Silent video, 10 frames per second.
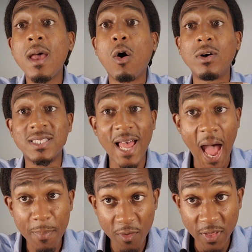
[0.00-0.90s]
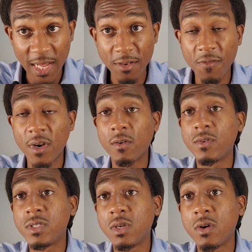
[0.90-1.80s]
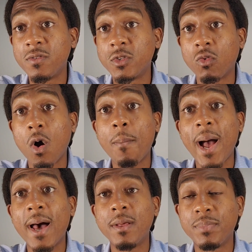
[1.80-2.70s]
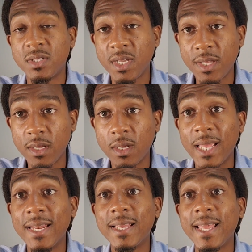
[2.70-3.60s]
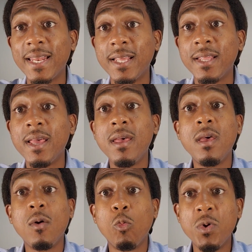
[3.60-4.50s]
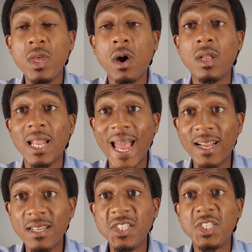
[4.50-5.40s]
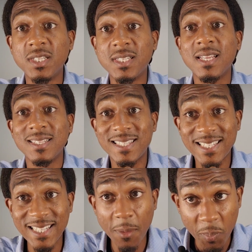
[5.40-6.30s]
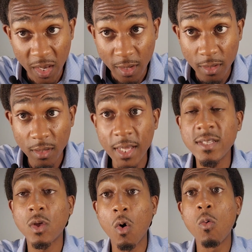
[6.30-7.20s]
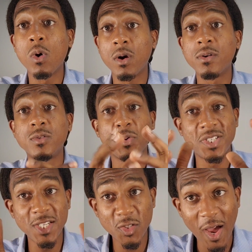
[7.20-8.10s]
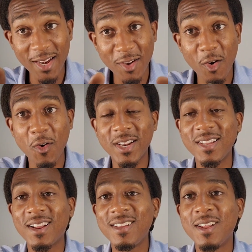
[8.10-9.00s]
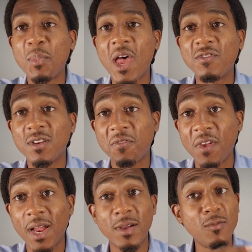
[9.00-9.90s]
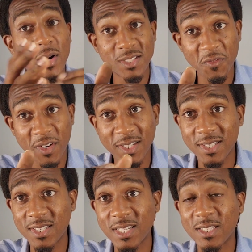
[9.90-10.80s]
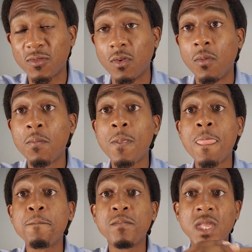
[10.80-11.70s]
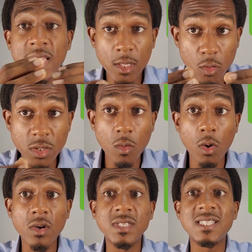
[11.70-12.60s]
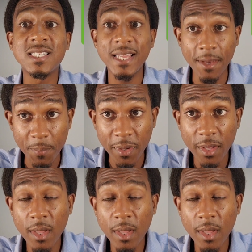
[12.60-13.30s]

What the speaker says: On top of that, the Federal Reserve, Jerome Powell in particular, indicated we are likely just skipping, his own words, which he tried to correct and clean up after the fact. He wasn't very successful. And he used the word skip